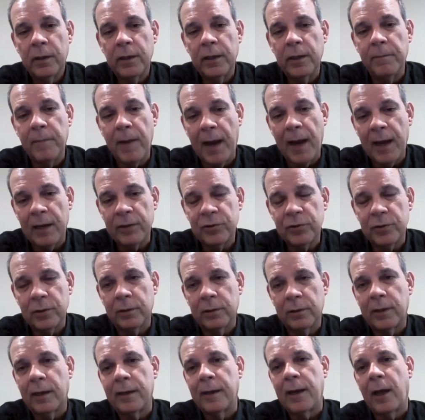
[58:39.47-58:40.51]

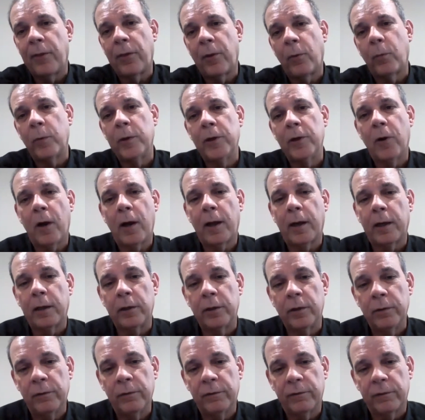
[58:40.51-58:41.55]
Imagine that now that we know how to
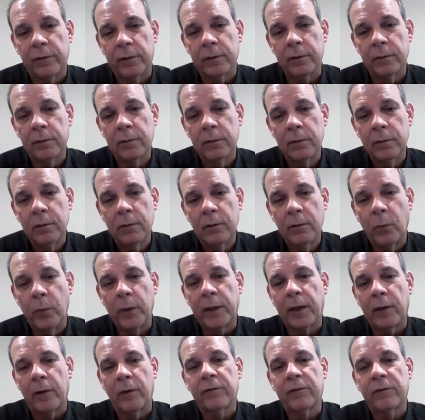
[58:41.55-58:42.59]
use it, we
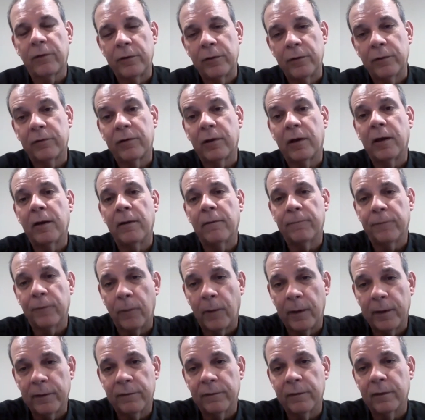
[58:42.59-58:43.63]
can also use it in
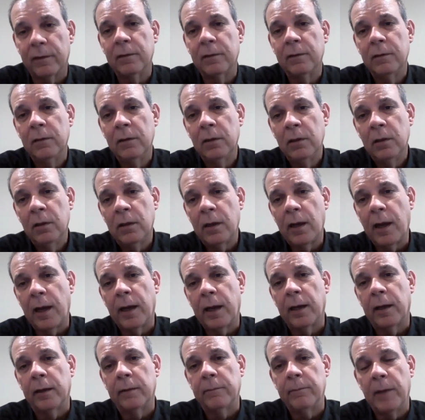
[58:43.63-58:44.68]
influenza.
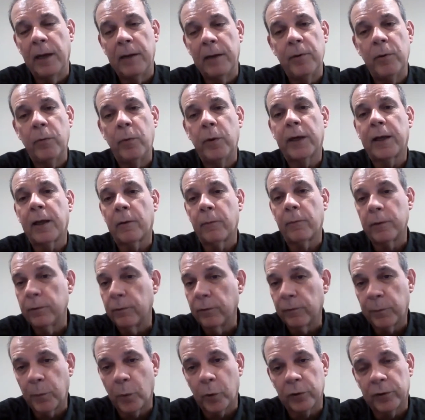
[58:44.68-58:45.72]
And maybe we can
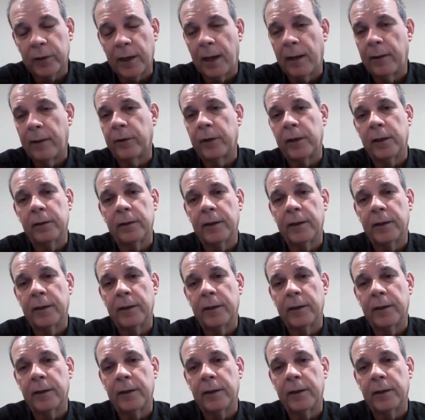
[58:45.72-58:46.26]
reduce mortality.